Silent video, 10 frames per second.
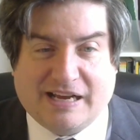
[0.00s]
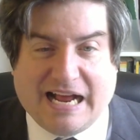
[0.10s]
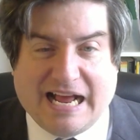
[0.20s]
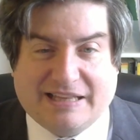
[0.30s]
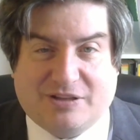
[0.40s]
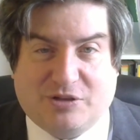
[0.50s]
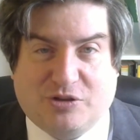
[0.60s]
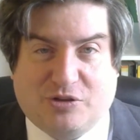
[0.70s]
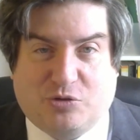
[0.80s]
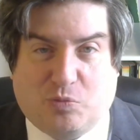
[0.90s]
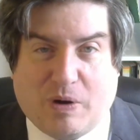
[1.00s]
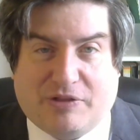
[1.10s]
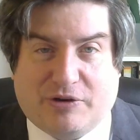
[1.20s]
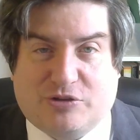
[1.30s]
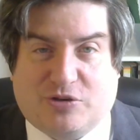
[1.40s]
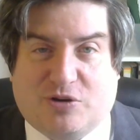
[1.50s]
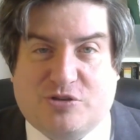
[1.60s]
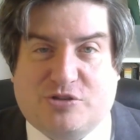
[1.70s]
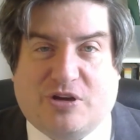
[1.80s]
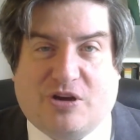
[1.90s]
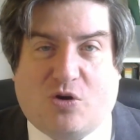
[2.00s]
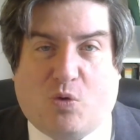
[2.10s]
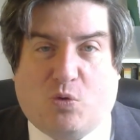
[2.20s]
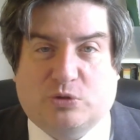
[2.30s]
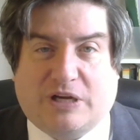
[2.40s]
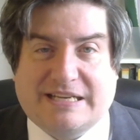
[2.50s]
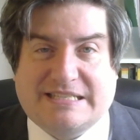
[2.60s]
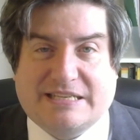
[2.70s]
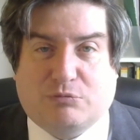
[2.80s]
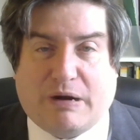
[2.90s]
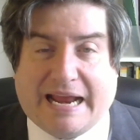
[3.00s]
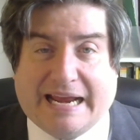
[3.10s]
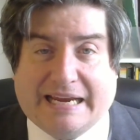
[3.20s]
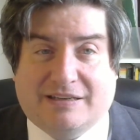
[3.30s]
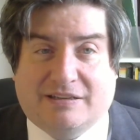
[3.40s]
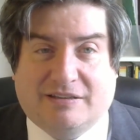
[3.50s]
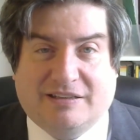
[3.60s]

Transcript: and the weather turns to cold, icy rain,